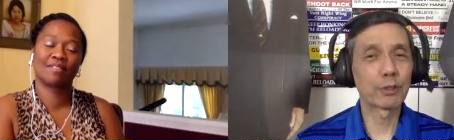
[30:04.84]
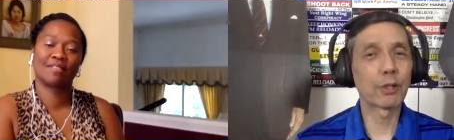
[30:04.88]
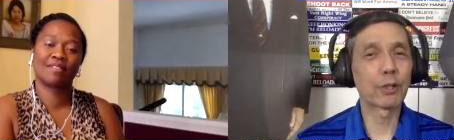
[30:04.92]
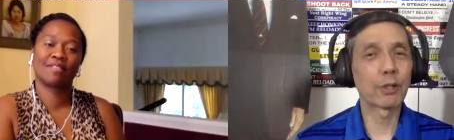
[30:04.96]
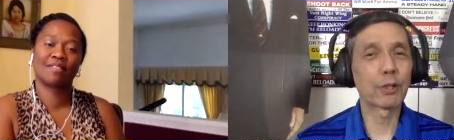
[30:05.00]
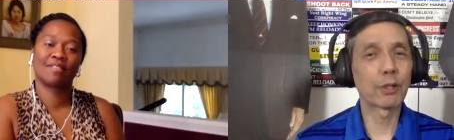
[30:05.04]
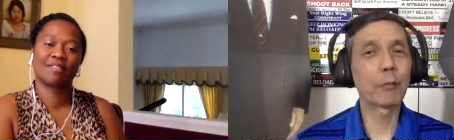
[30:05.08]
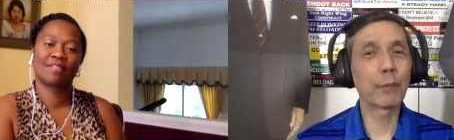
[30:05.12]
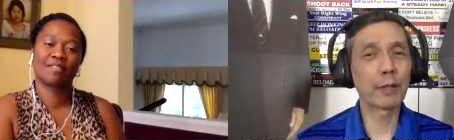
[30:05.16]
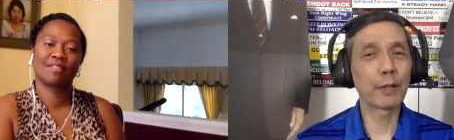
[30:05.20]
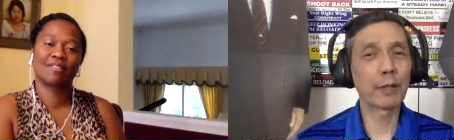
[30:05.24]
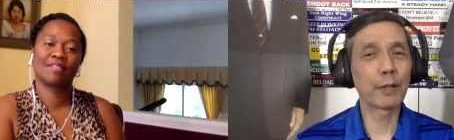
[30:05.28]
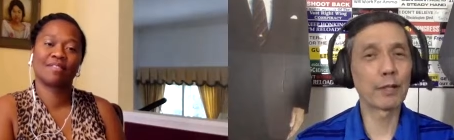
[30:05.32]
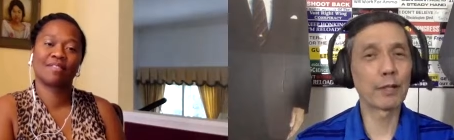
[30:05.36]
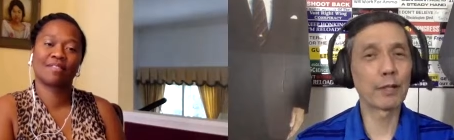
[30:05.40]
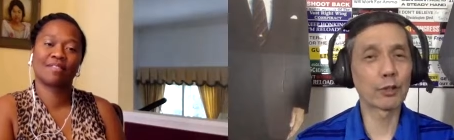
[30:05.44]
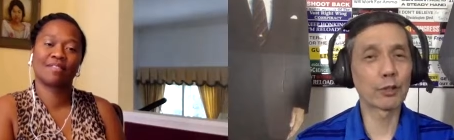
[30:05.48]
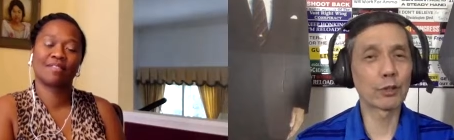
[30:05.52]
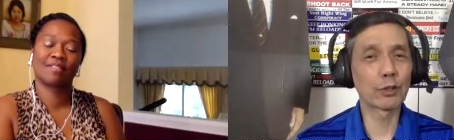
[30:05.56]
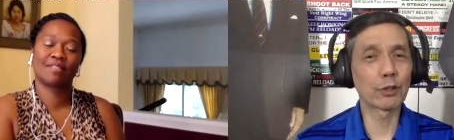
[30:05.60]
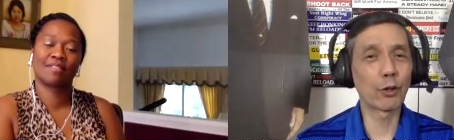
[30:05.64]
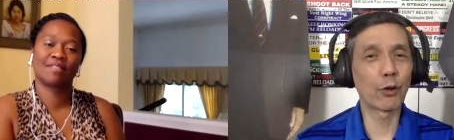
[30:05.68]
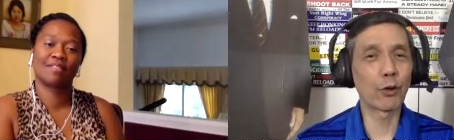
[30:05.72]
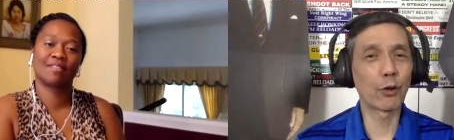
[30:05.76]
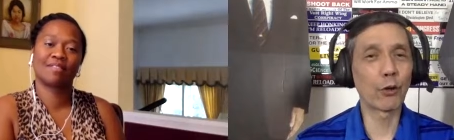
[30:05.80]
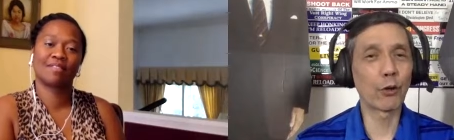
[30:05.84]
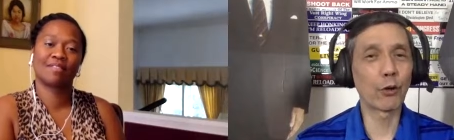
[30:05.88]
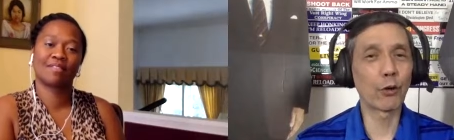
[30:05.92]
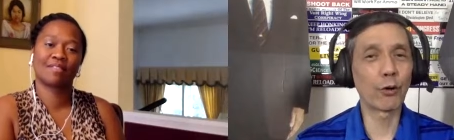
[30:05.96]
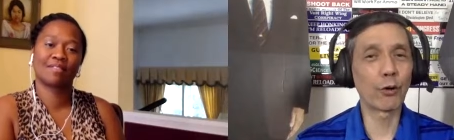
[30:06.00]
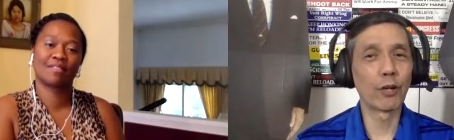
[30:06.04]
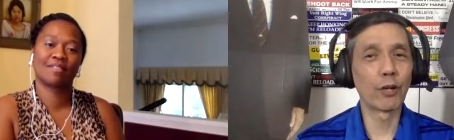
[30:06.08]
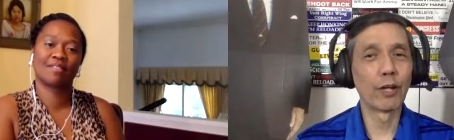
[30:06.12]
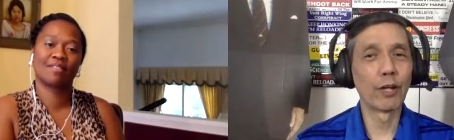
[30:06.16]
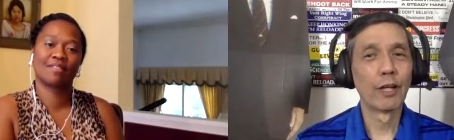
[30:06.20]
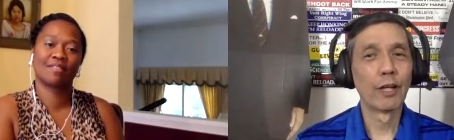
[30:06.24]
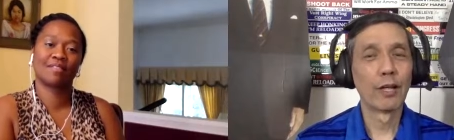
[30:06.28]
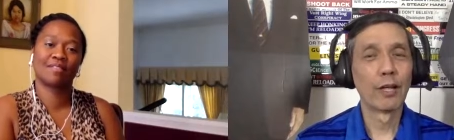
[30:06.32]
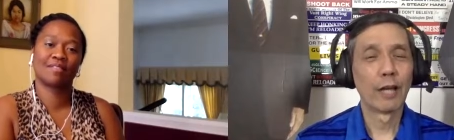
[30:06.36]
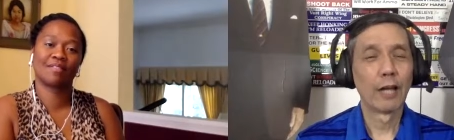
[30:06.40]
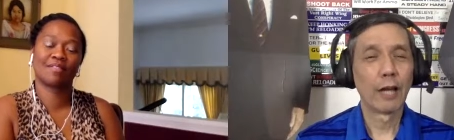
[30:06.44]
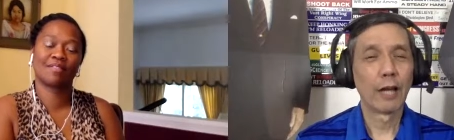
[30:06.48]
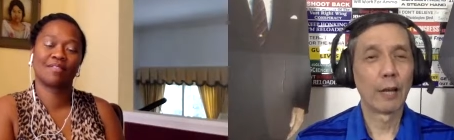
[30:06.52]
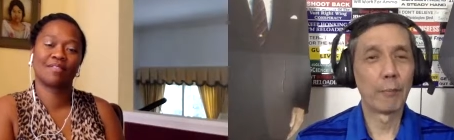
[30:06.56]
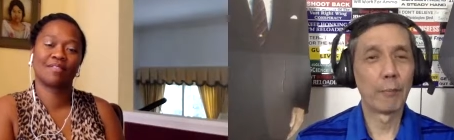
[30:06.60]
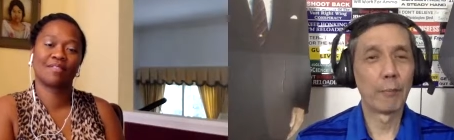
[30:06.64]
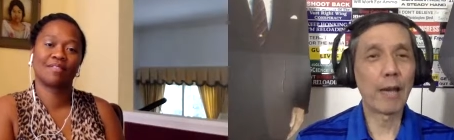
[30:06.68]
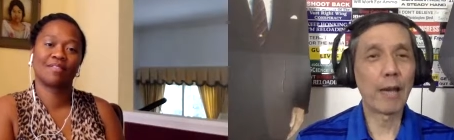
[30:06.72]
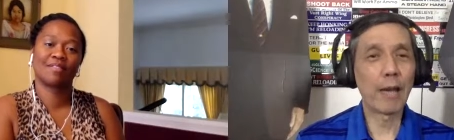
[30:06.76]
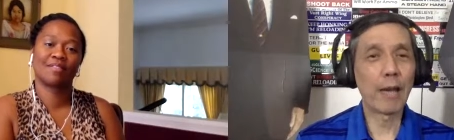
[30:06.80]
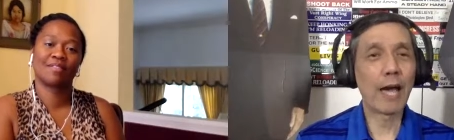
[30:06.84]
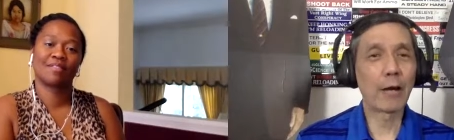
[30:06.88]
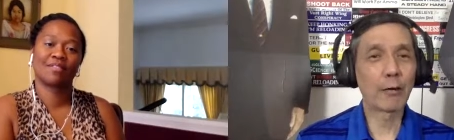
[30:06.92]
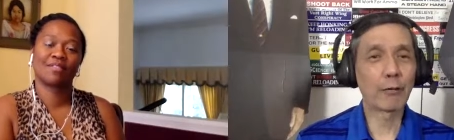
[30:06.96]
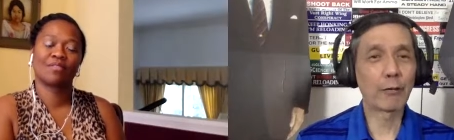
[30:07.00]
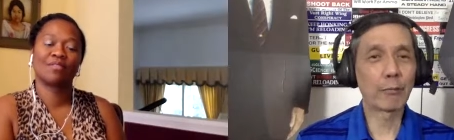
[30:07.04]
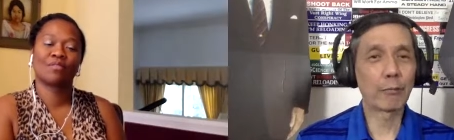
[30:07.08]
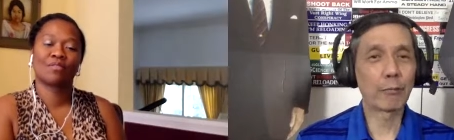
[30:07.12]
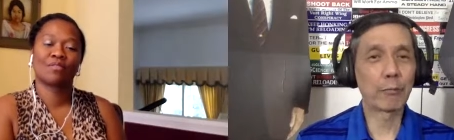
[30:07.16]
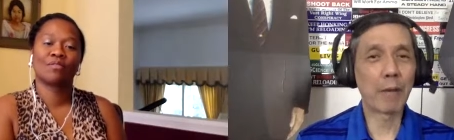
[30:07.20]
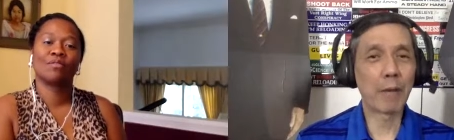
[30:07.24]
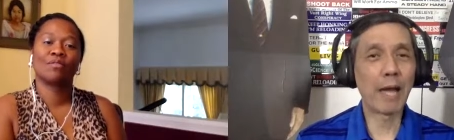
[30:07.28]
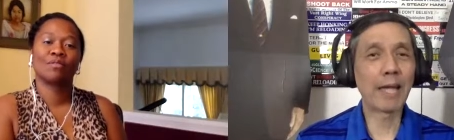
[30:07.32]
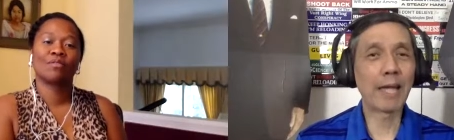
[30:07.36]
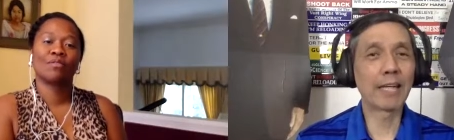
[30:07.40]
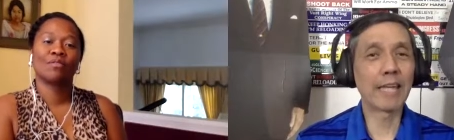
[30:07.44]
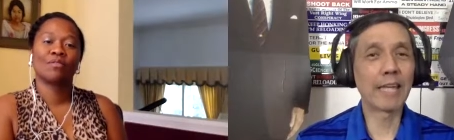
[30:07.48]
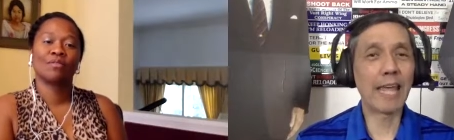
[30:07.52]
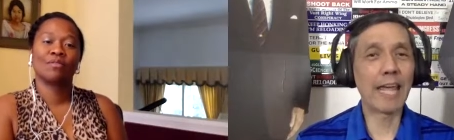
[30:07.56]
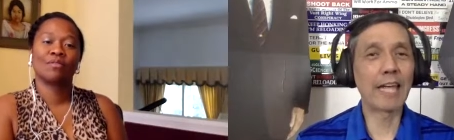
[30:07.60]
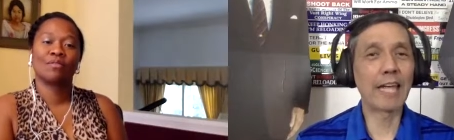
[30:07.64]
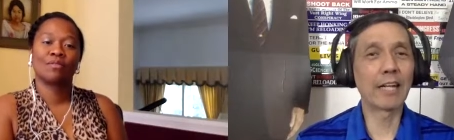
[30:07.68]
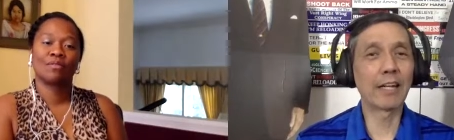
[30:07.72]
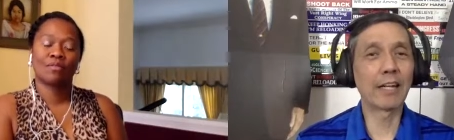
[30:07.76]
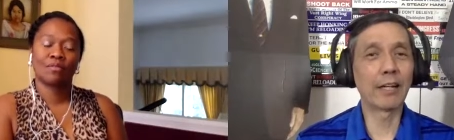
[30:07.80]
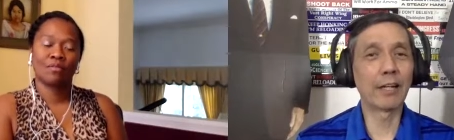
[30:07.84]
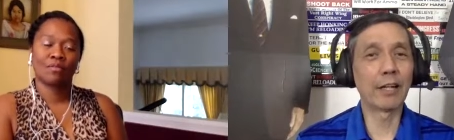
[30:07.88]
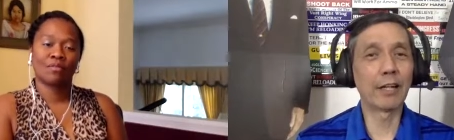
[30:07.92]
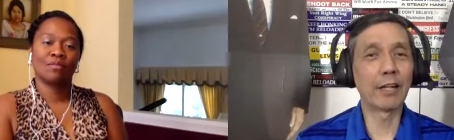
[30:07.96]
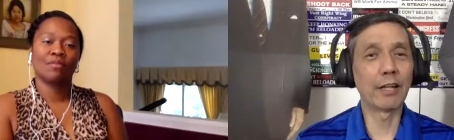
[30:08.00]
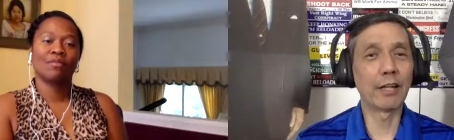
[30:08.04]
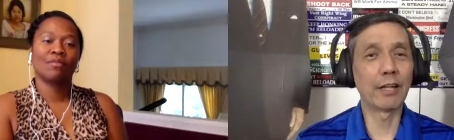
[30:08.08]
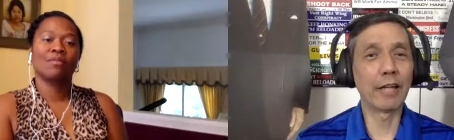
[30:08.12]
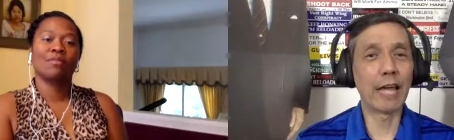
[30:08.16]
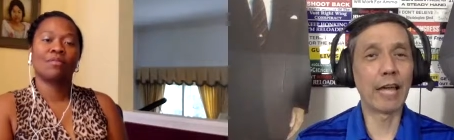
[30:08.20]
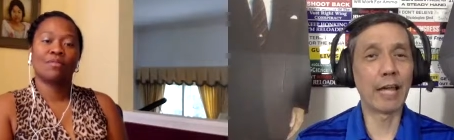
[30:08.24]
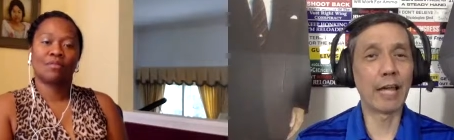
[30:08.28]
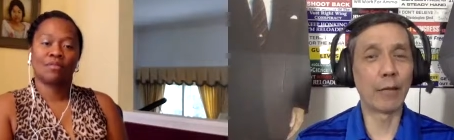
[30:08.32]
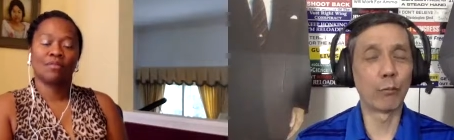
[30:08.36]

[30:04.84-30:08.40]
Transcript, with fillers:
Speaker 1: a little bit concerned about my candidate